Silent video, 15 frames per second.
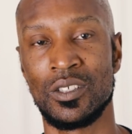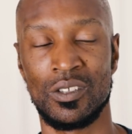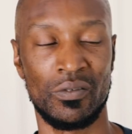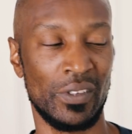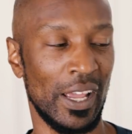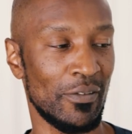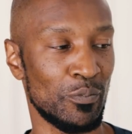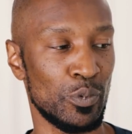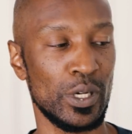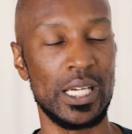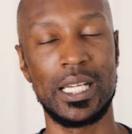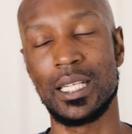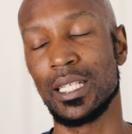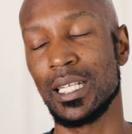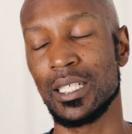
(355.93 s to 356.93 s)
So if they have
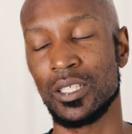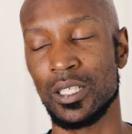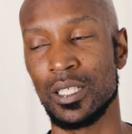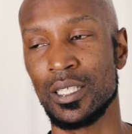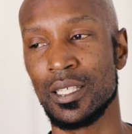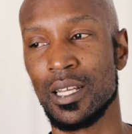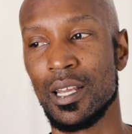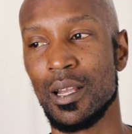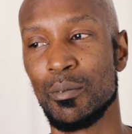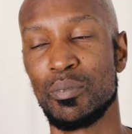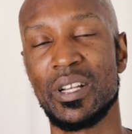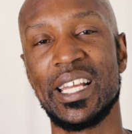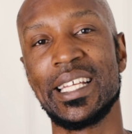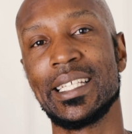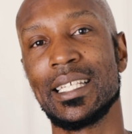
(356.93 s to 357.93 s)

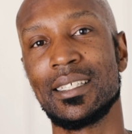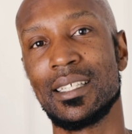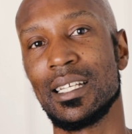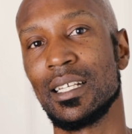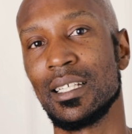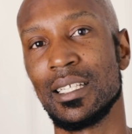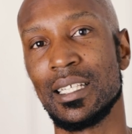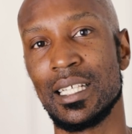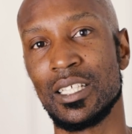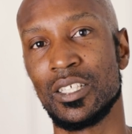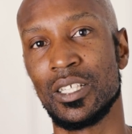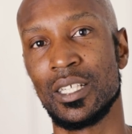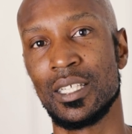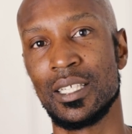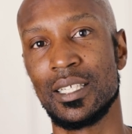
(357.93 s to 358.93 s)
pre-existing
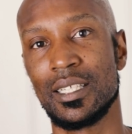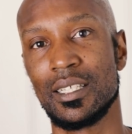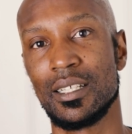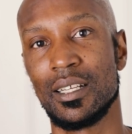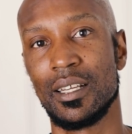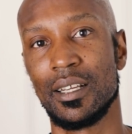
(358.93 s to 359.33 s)
conditions